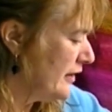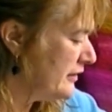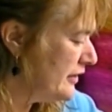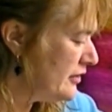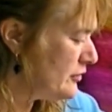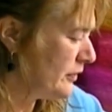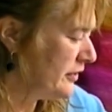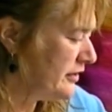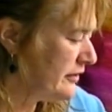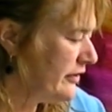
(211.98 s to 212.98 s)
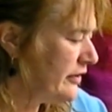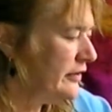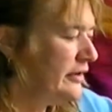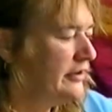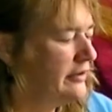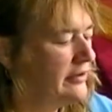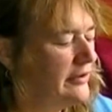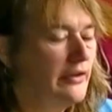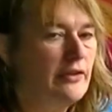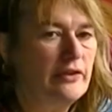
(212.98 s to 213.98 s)
This one is a very
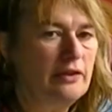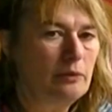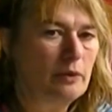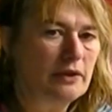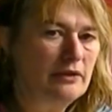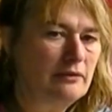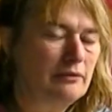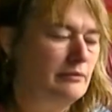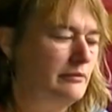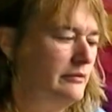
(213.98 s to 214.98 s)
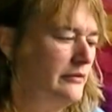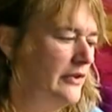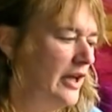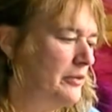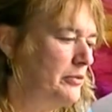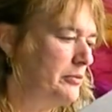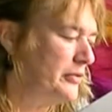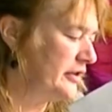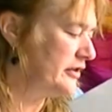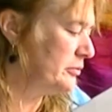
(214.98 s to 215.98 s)
thin one. I
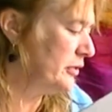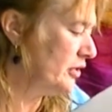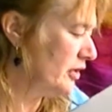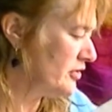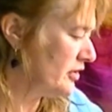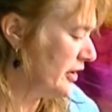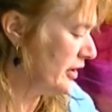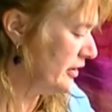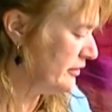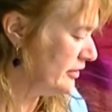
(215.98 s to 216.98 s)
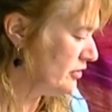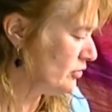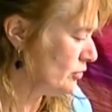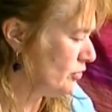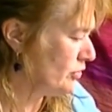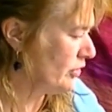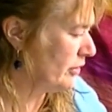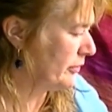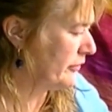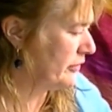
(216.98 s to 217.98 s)
prepared it because I this is also
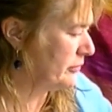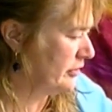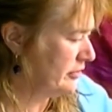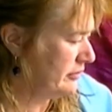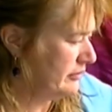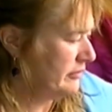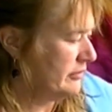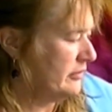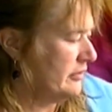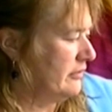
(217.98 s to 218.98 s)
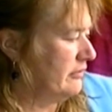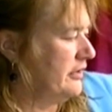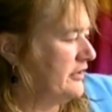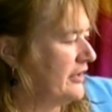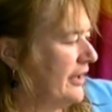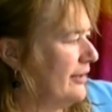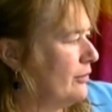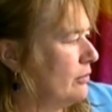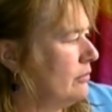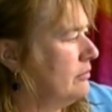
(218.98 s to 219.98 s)
coming from the recycle.